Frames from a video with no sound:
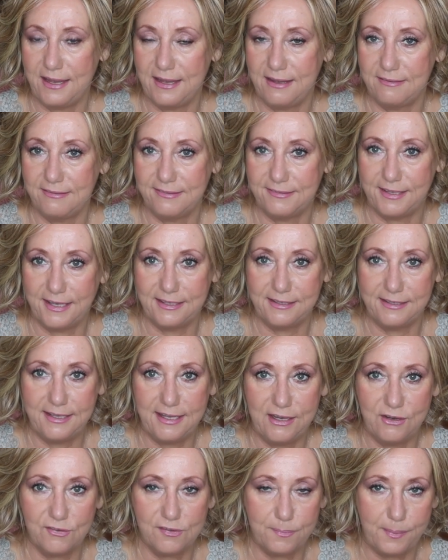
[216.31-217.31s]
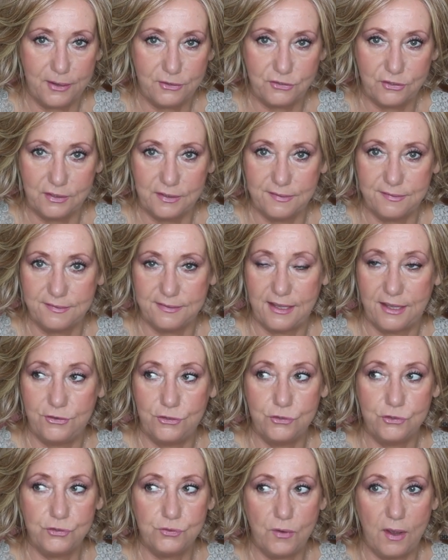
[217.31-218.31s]
a skincare specialist that
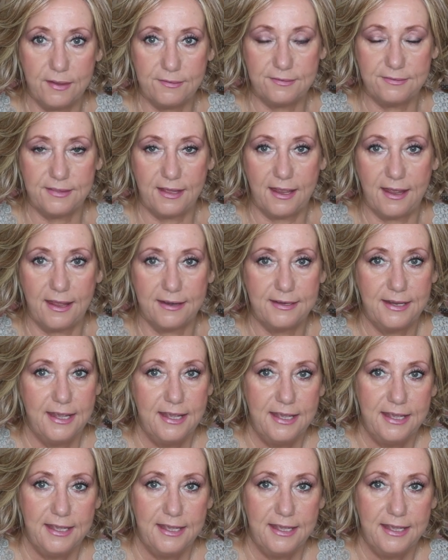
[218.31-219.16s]
you trust, and